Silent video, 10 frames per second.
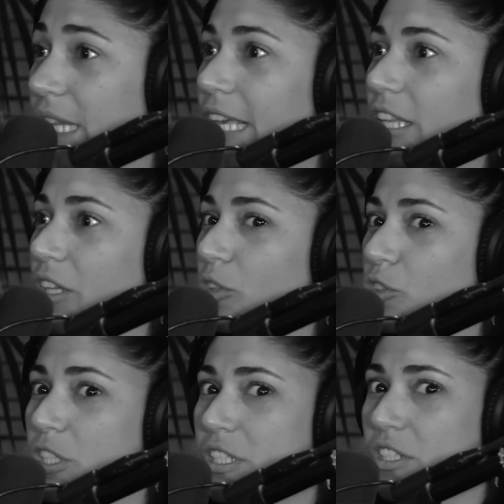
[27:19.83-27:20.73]
Like
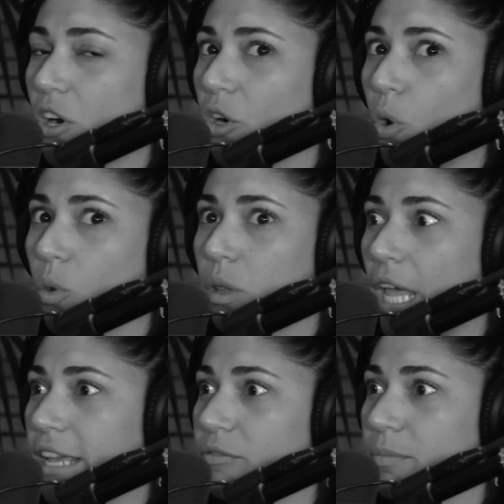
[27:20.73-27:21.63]
just our whole
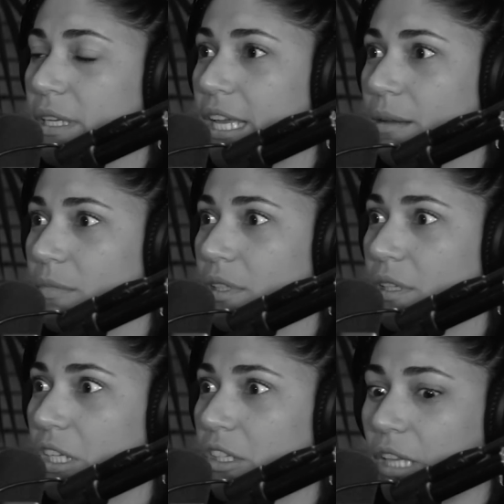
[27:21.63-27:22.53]
life became
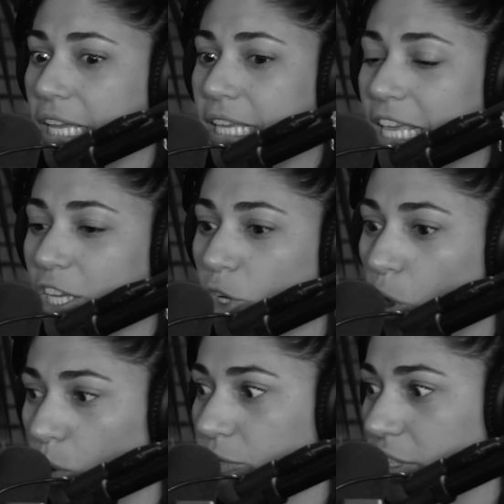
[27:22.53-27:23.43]
like
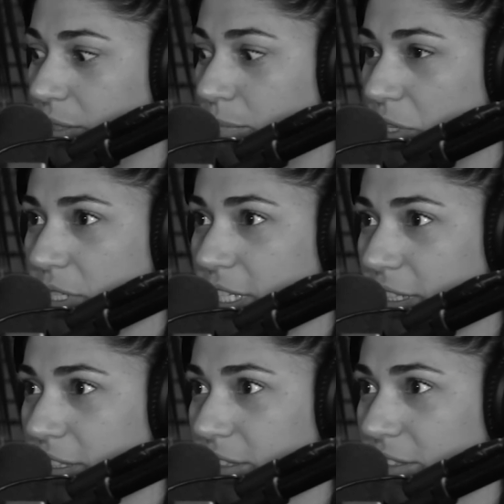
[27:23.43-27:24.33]
engulfed in
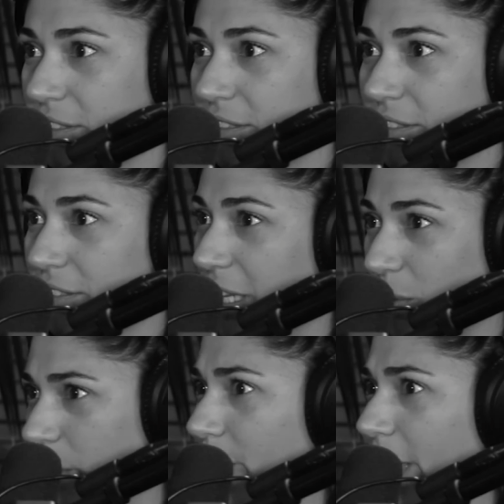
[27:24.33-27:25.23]
music.
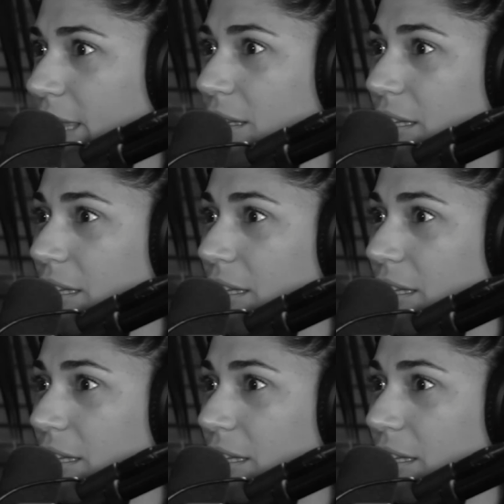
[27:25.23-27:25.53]
Like when we met.